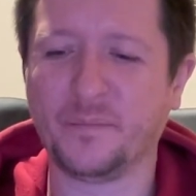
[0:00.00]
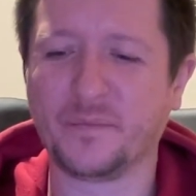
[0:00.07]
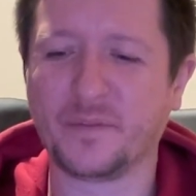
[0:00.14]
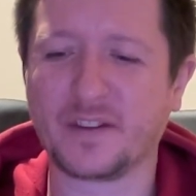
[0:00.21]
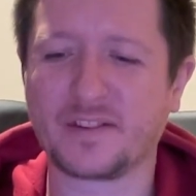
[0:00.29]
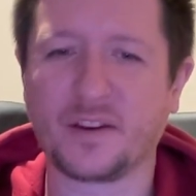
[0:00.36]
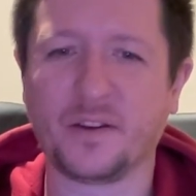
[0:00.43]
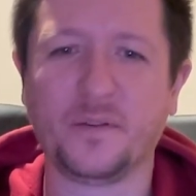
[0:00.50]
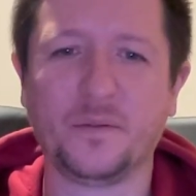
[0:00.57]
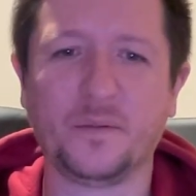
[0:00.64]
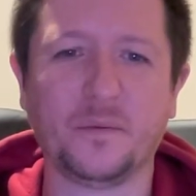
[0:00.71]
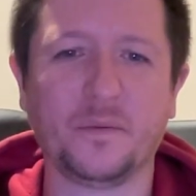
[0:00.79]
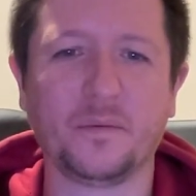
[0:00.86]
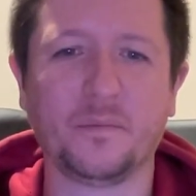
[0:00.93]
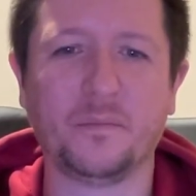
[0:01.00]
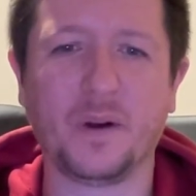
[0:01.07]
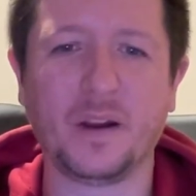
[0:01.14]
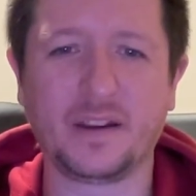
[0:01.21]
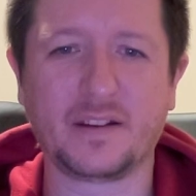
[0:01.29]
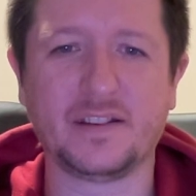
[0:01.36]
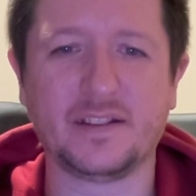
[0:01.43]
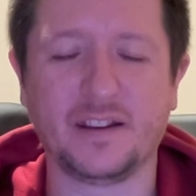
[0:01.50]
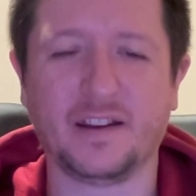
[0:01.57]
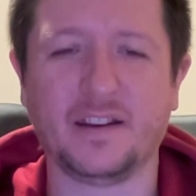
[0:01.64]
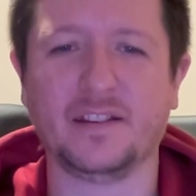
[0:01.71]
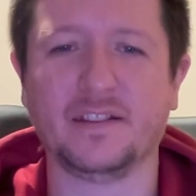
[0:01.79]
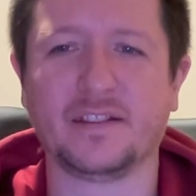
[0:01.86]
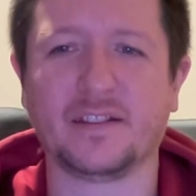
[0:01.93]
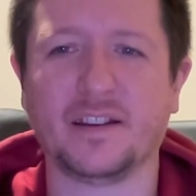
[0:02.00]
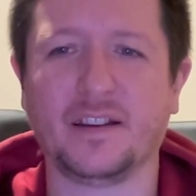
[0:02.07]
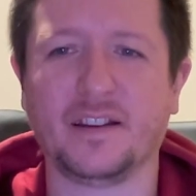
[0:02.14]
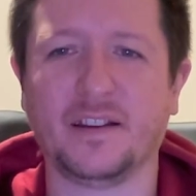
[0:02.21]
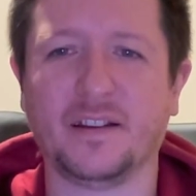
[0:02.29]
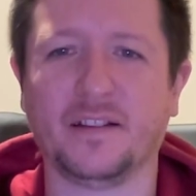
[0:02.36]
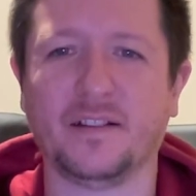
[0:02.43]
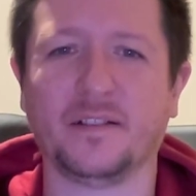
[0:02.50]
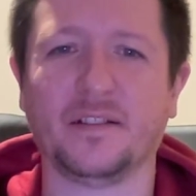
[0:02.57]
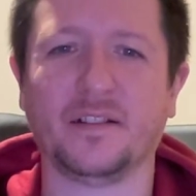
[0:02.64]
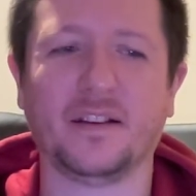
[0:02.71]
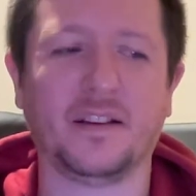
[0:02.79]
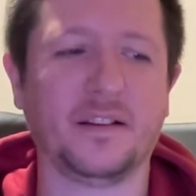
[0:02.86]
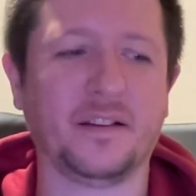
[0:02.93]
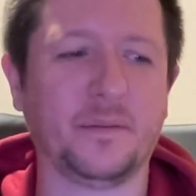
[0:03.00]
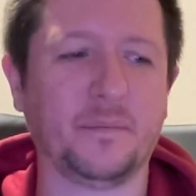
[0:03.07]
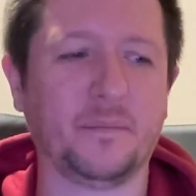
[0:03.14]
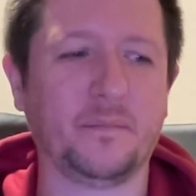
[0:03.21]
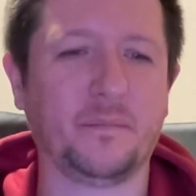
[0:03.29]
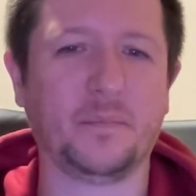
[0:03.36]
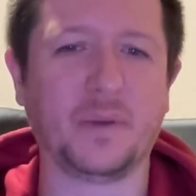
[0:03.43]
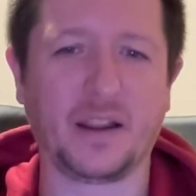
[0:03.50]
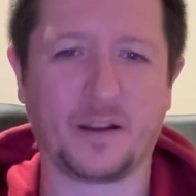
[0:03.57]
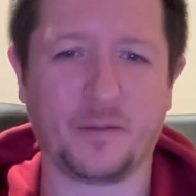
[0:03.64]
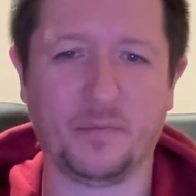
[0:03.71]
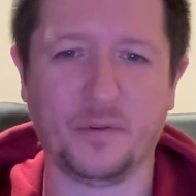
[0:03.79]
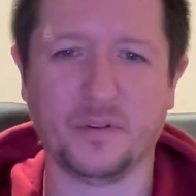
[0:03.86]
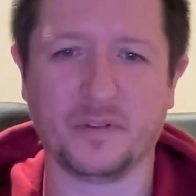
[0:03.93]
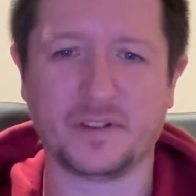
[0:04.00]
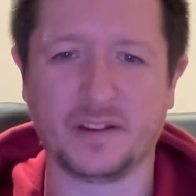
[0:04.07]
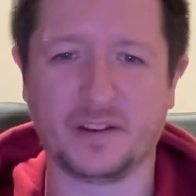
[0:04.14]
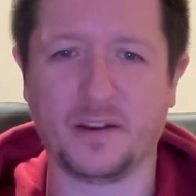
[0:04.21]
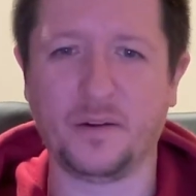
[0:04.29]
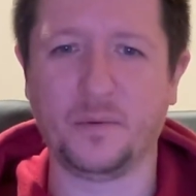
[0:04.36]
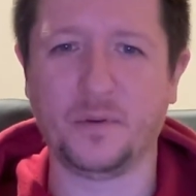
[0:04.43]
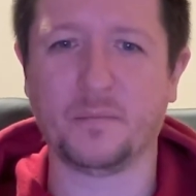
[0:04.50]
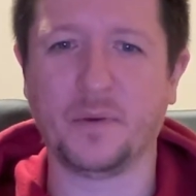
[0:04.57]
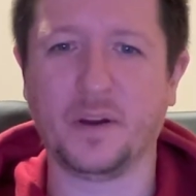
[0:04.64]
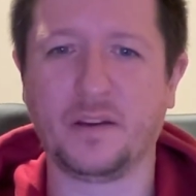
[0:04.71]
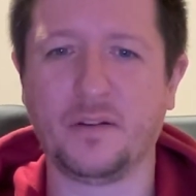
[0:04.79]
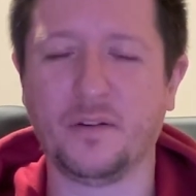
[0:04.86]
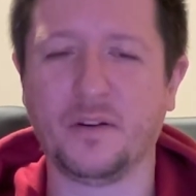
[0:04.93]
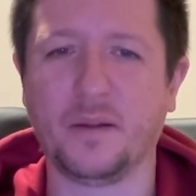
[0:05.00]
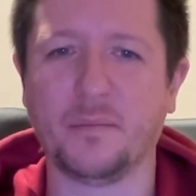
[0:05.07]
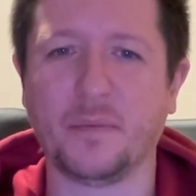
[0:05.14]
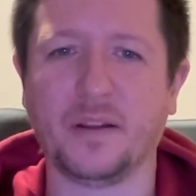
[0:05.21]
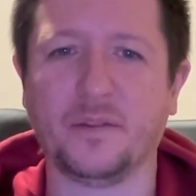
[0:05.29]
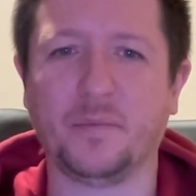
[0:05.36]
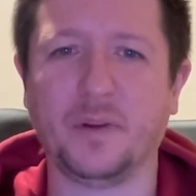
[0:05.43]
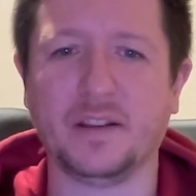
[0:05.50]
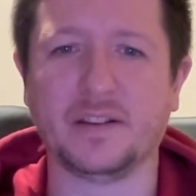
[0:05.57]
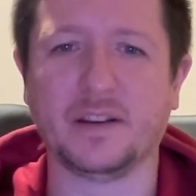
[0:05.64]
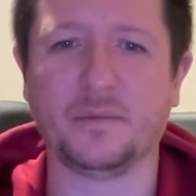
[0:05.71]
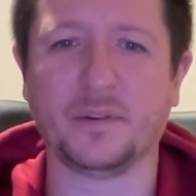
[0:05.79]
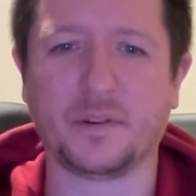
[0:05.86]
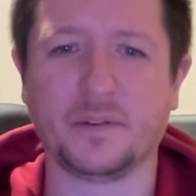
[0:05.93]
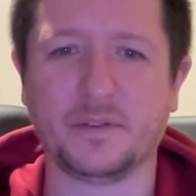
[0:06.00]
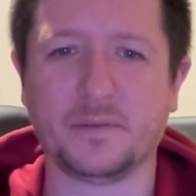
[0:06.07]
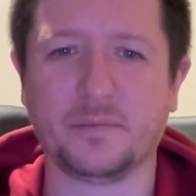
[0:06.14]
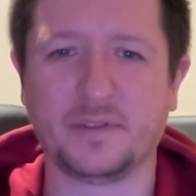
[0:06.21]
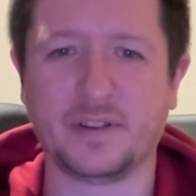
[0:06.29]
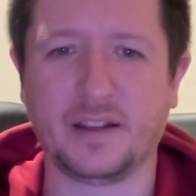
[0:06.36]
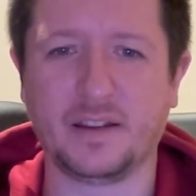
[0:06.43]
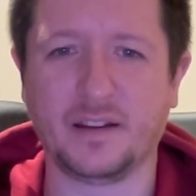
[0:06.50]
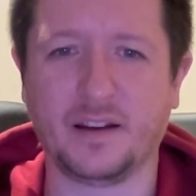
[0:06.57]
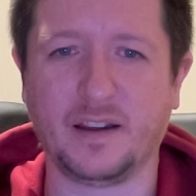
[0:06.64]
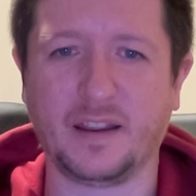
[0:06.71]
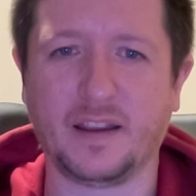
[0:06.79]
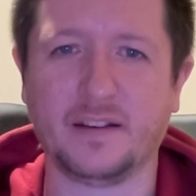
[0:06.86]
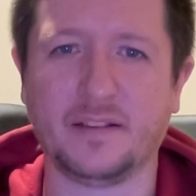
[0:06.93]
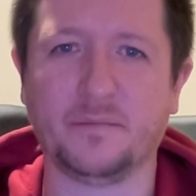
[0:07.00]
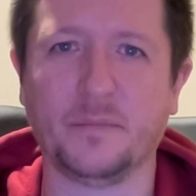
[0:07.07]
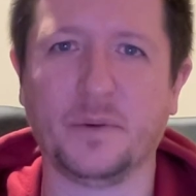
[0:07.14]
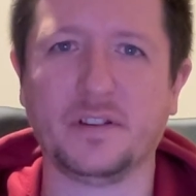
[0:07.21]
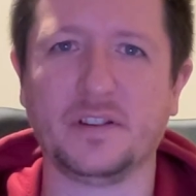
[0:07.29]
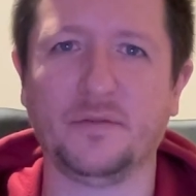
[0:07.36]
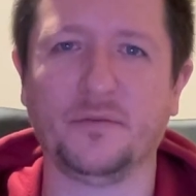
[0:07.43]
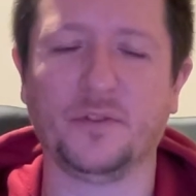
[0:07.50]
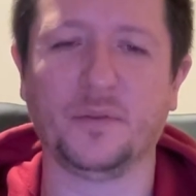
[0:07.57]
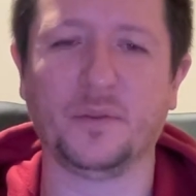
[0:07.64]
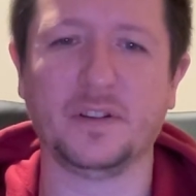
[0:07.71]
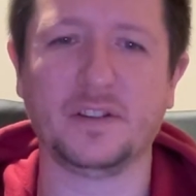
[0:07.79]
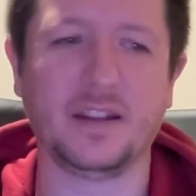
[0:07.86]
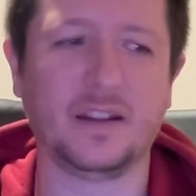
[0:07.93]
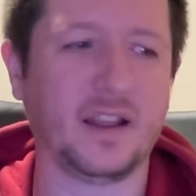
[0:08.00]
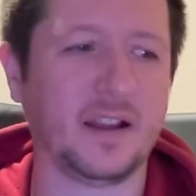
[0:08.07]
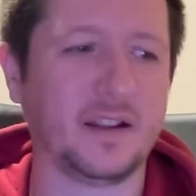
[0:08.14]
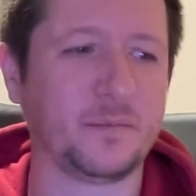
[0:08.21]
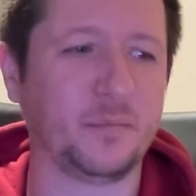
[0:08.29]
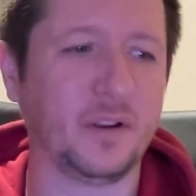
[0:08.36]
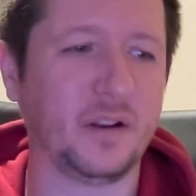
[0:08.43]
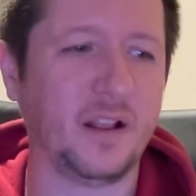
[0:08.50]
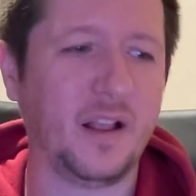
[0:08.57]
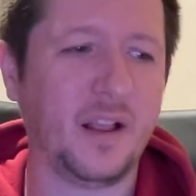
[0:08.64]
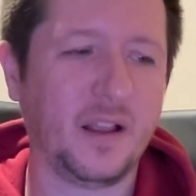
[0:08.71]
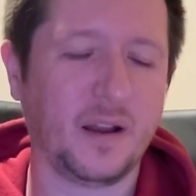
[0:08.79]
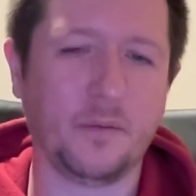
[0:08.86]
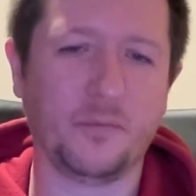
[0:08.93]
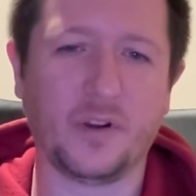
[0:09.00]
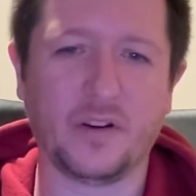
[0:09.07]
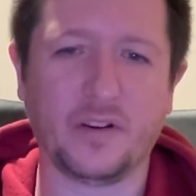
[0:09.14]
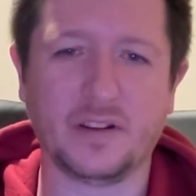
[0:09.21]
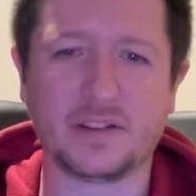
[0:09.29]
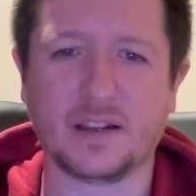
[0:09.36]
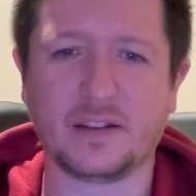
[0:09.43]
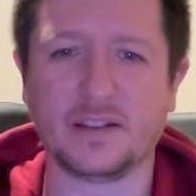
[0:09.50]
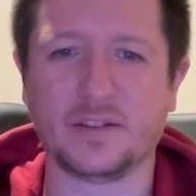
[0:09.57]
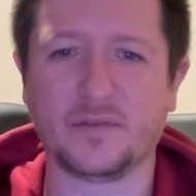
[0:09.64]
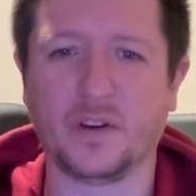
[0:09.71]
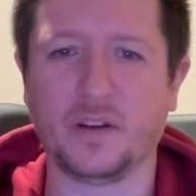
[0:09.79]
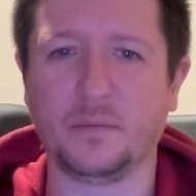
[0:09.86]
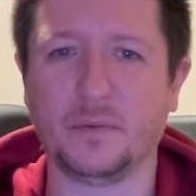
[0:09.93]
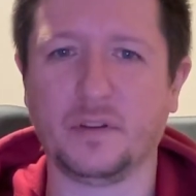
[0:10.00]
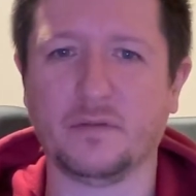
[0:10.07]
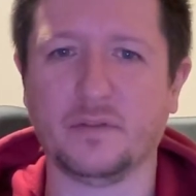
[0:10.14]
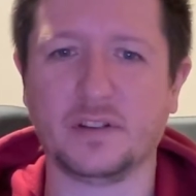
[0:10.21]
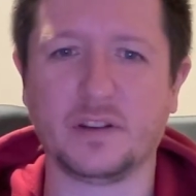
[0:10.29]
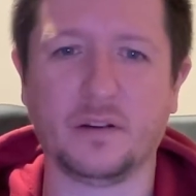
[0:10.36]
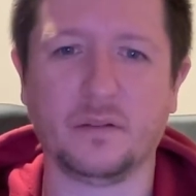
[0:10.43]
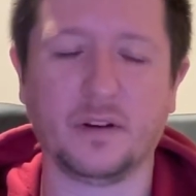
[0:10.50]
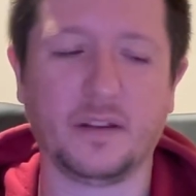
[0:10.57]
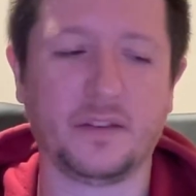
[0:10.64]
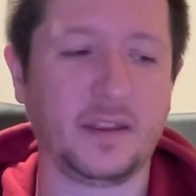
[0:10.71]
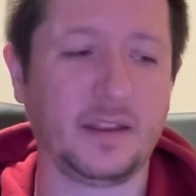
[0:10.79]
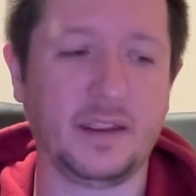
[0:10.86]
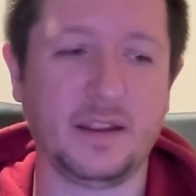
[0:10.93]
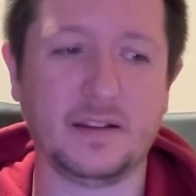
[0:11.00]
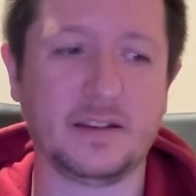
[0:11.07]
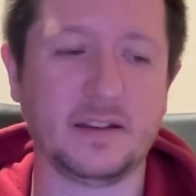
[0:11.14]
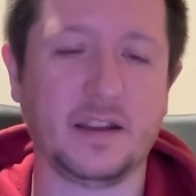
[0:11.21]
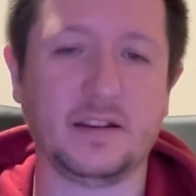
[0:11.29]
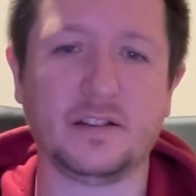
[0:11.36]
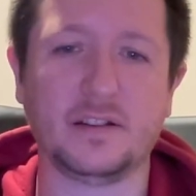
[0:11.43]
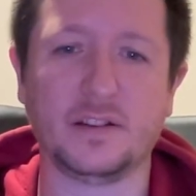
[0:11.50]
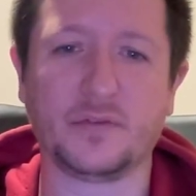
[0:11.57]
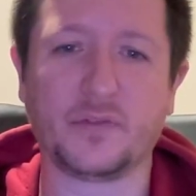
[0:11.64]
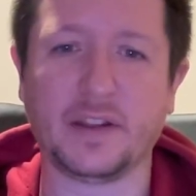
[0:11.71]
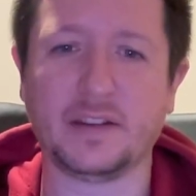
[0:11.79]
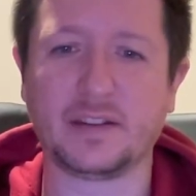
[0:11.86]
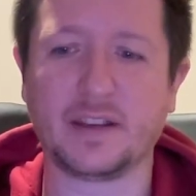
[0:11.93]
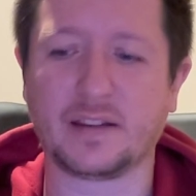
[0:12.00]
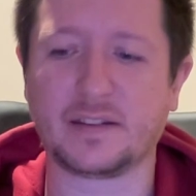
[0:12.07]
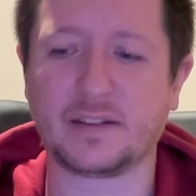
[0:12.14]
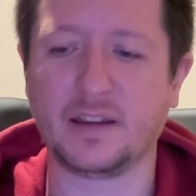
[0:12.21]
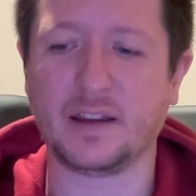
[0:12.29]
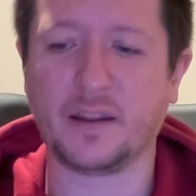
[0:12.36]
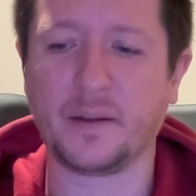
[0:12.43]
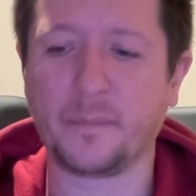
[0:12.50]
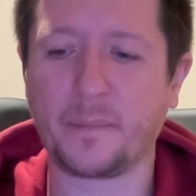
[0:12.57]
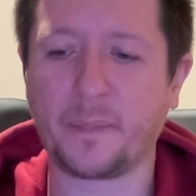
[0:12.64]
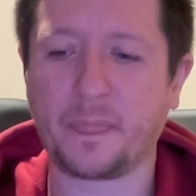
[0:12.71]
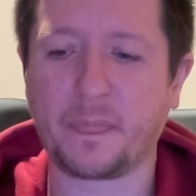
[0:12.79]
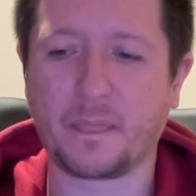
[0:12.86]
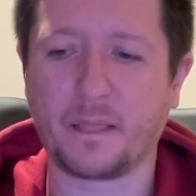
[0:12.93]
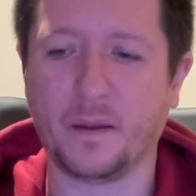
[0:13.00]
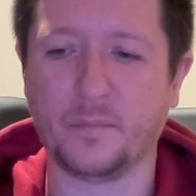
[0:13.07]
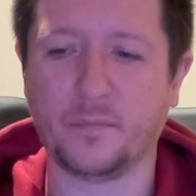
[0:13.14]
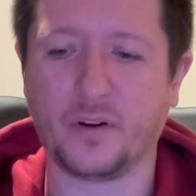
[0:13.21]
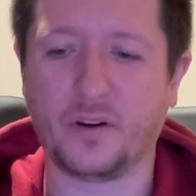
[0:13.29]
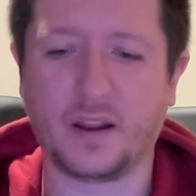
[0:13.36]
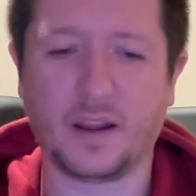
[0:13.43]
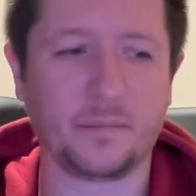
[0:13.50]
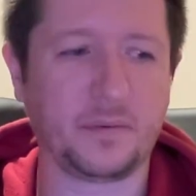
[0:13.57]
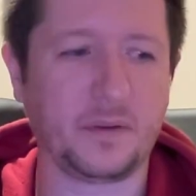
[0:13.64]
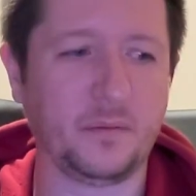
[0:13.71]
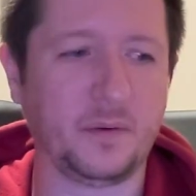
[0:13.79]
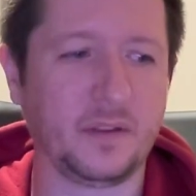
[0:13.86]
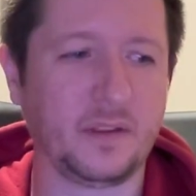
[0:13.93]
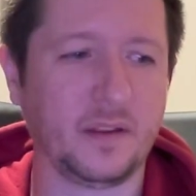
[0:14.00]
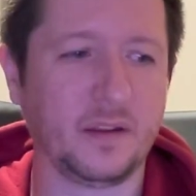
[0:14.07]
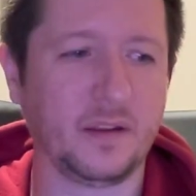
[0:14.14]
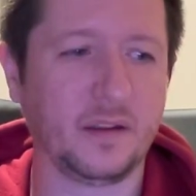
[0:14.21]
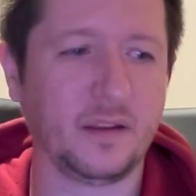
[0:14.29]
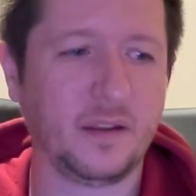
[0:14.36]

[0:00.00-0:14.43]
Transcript: so Mike designed a back bore to go with my cornet mouthpiece. I'm not going to pretend that I had much influence in that, but I'm very satisfied with the result. I think the intonation is fantastic. I'm very happy with the